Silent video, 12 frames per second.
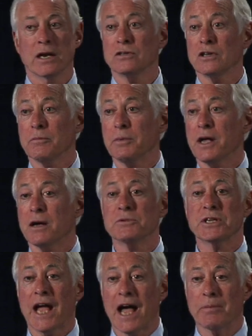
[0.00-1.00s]
until it becomes
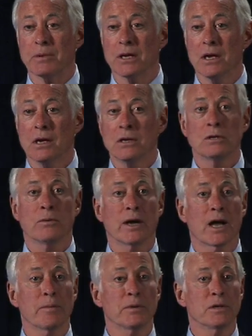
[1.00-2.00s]
a habit to wake
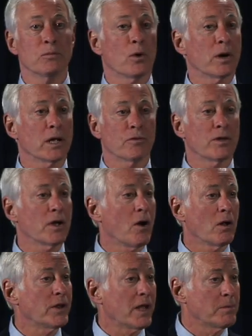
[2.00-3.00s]
up in the morning and think
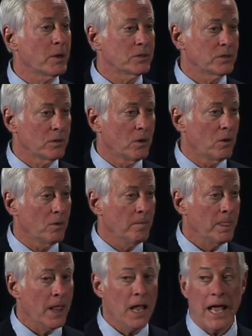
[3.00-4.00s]
all day about your goal.
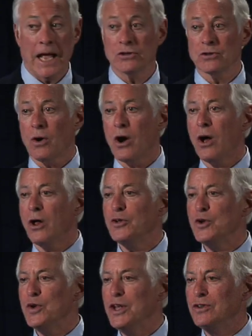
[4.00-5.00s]
And so all
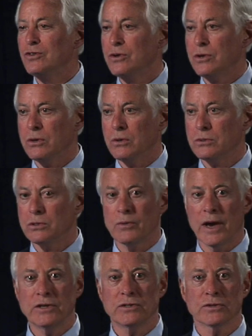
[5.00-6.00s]
you need to do to
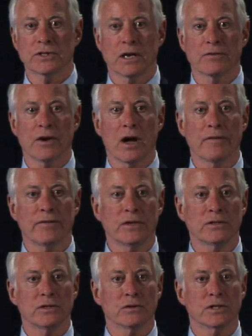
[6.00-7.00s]
raise your
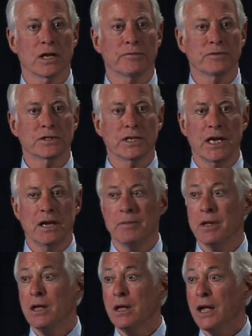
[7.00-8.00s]
self-confidence, your self-esteem,
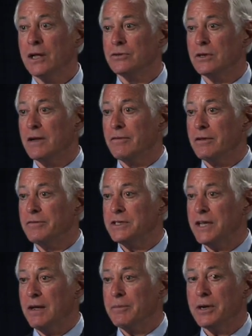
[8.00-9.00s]
and your level of
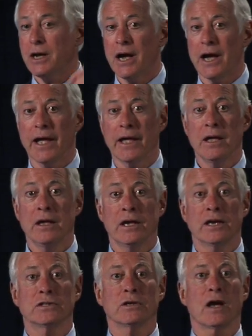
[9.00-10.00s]
attainment high
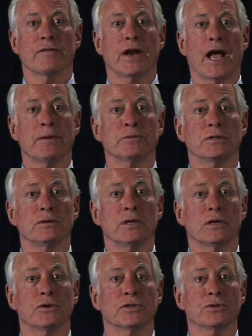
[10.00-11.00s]
is to have an absolutely
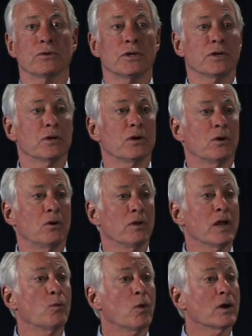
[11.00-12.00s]
crystal clear goal
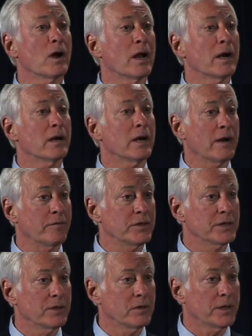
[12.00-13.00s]
and work on it every
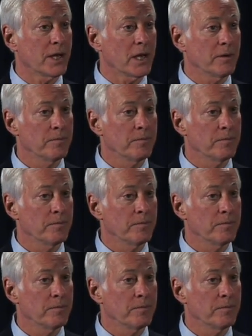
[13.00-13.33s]
single day.